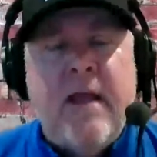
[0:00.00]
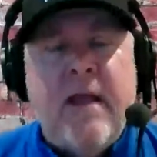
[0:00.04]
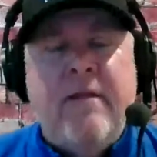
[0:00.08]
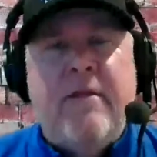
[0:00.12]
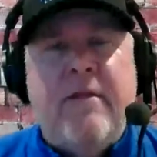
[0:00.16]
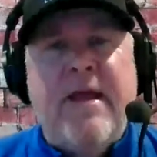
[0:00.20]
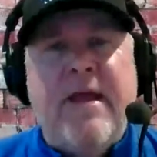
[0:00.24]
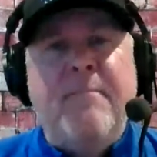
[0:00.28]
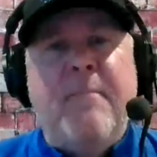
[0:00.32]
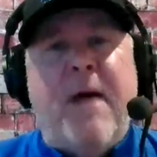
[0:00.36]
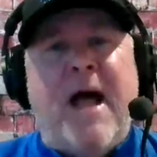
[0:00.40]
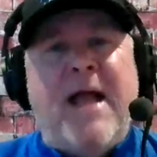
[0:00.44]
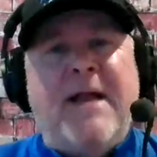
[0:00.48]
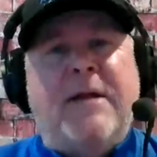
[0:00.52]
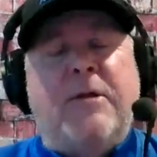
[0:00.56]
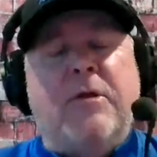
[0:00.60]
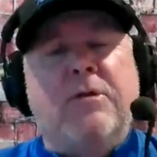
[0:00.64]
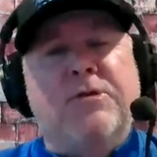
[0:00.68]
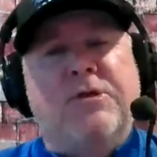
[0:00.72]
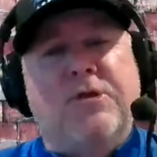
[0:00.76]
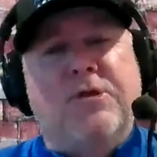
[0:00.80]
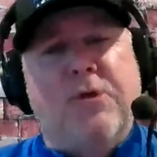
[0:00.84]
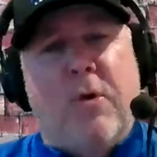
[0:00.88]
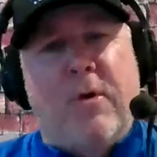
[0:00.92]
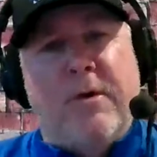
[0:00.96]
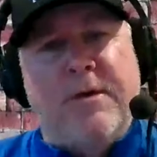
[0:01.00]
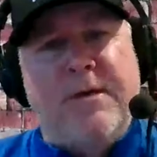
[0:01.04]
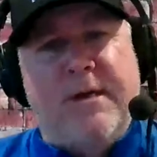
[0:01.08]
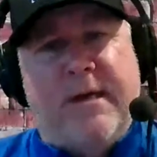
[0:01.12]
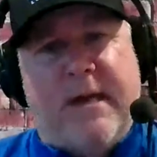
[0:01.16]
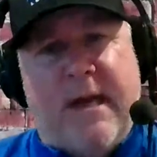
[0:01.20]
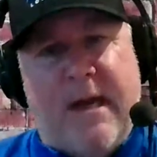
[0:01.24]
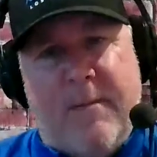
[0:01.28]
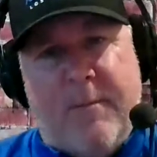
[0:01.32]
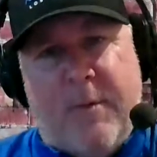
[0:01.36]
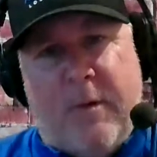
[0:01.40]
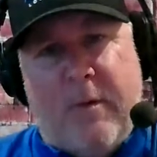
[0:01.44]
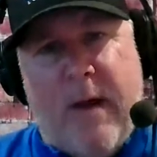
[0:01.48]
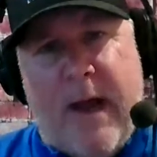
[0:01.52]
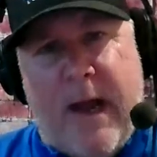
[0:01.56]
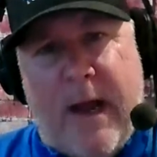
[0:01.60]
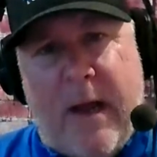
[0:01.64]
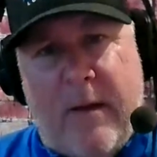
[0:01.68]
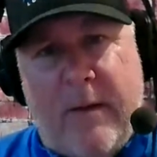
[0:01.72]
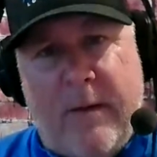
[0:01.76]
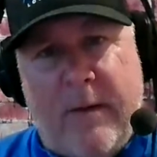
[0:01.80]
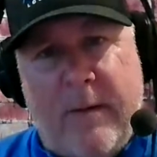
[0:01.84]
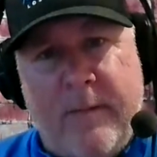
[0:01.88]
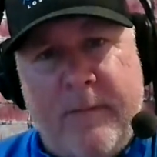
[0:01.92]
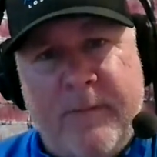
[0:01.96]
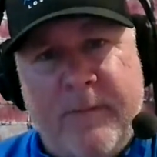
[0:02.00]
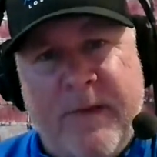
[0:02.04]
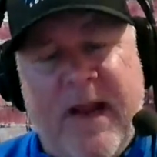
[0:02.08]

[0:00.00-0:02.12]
And then Michael Jordan came around.